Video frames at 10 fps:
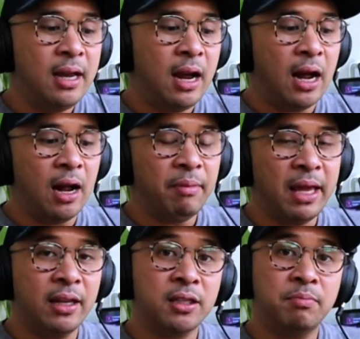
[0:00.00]

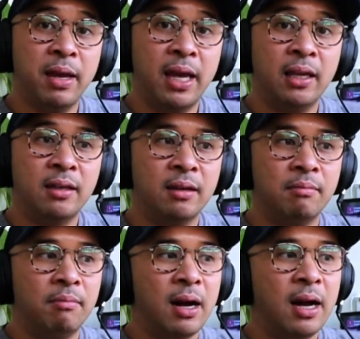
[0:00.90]
And it's made
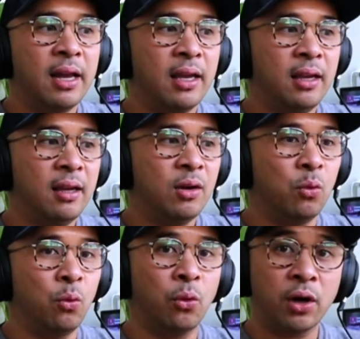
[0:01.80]
my
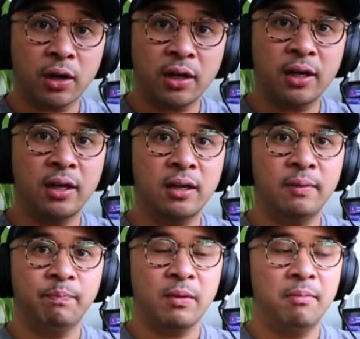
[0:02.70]
work
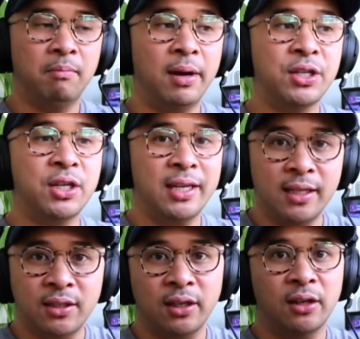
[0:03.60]
much
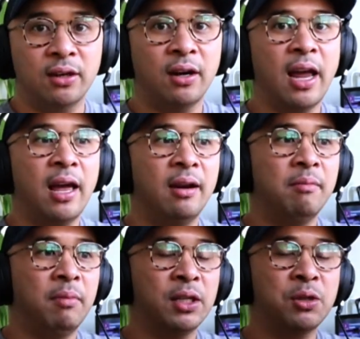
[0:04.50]
easier and
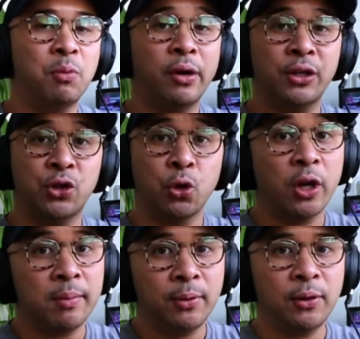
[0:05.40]
much more
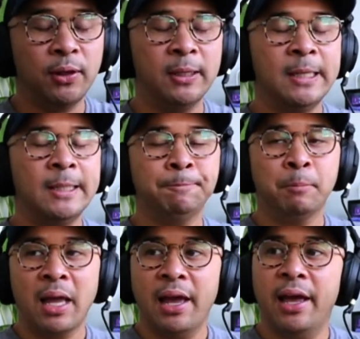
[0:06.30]
enjoyable,
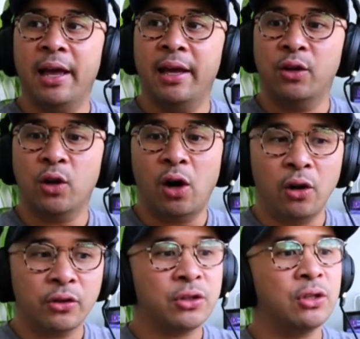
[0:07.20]
and
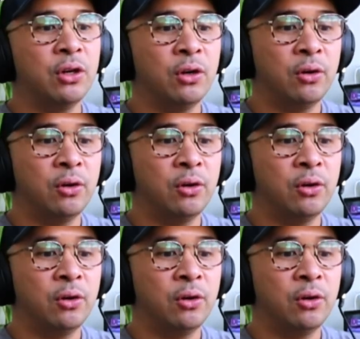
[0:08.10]
also